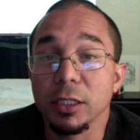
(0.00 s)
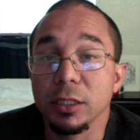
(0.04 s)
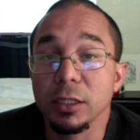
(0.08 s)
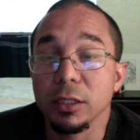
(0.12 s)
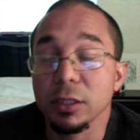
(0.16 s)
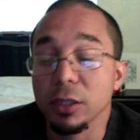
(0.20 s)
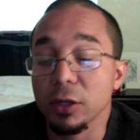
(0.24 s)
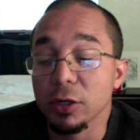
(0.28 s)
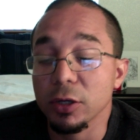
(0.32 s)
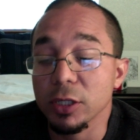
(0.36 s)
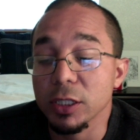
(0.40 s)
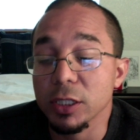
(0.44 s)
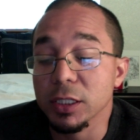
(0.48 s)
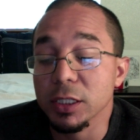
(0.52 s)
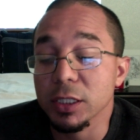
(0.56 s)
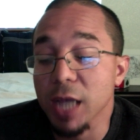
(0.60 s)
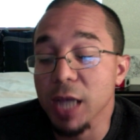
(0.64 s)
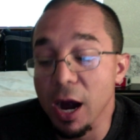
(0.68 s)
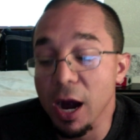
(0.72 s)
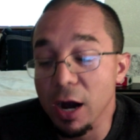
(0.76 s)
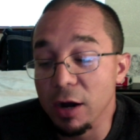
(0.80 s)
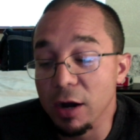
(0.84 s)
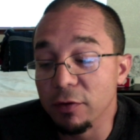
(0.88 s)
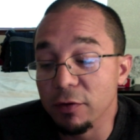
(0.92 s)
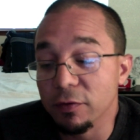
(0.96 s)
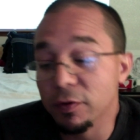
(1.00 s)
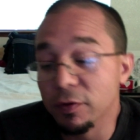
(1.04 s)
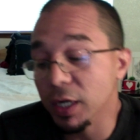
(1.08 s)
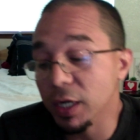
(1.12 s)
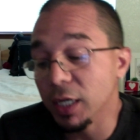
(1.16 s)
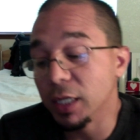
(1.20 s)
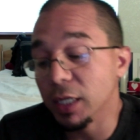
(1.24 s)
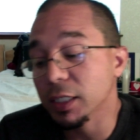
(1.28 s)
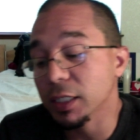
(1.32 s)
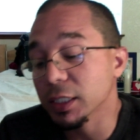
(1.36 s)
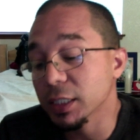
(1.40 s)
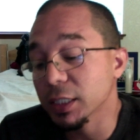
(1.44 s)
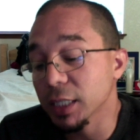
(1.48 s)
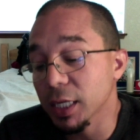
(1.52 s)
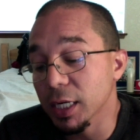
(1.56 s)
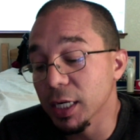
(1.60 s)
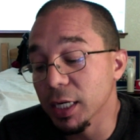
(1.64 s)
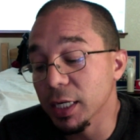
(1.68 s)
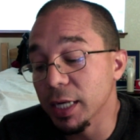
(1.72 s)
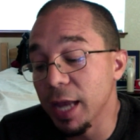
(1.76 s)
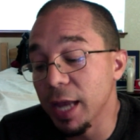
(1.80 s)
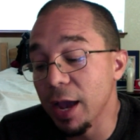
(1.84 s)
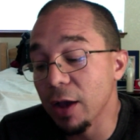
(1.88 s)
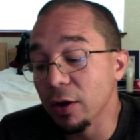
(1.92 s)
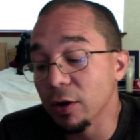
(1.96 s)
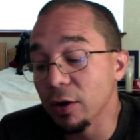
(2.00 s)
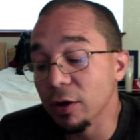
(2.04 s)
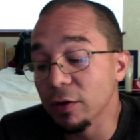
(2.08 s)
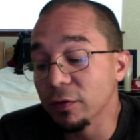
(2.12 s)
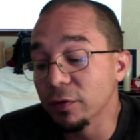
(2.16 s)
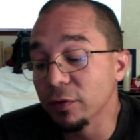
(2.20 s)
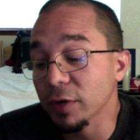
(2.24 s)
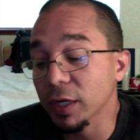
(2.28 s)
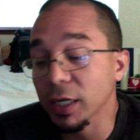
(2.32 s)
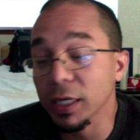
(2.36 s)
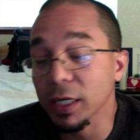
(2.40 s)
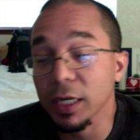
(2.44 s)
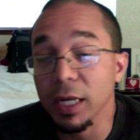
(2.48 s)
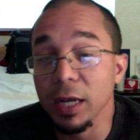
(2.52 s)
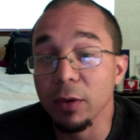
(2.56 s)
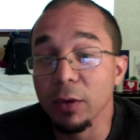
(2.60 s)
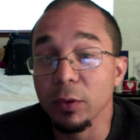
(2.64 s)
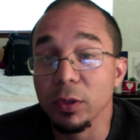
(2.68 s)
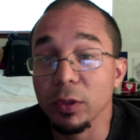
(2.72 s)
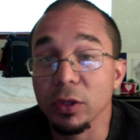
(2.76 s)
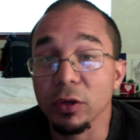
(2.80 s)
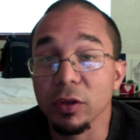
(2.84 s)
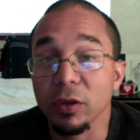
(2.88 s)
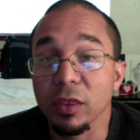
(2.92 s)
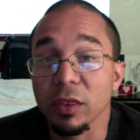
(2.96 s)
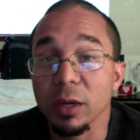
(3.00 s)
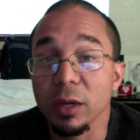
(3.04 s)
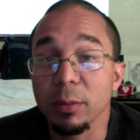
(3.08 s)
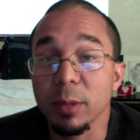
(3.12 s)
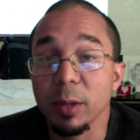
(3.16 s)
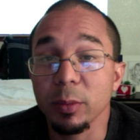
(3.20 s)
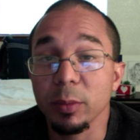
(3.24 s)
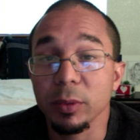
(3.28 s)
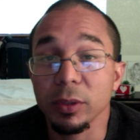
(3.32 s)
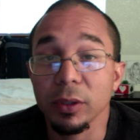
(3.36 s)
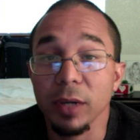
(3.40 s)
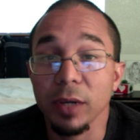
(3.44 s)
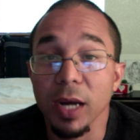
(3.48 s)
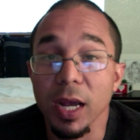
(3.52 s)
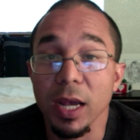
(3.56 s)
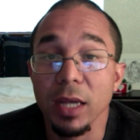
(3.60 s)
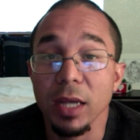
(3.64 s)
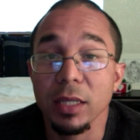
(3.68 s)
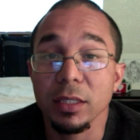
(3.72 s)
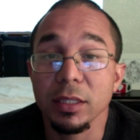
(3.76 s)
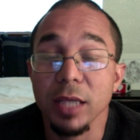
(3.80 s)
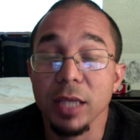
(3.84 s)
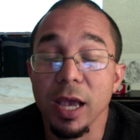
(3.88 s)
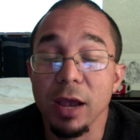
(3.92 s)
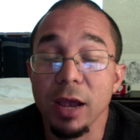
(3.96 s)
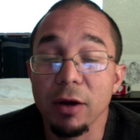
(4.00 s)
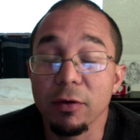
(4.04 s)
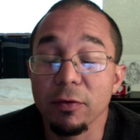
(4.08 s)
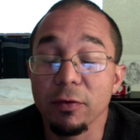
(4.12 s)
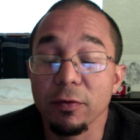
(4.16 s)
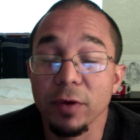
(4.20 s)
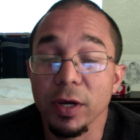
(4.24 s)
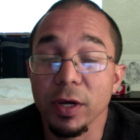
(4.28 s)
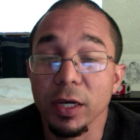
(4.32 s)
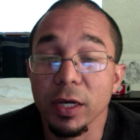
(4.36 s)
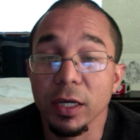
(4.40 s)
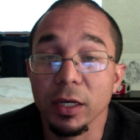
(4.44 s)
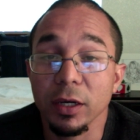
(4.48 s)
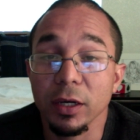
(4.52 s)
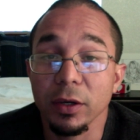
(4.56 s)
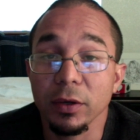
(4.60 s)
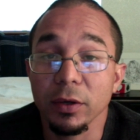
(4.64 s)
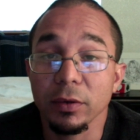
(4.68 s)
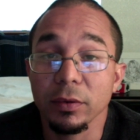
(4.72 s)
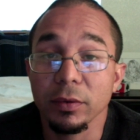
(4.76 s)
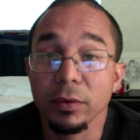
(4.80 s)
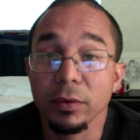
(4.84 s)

they're just tired of fucking sitting down all fucking day with their thumb up their ass. I don't fucking know.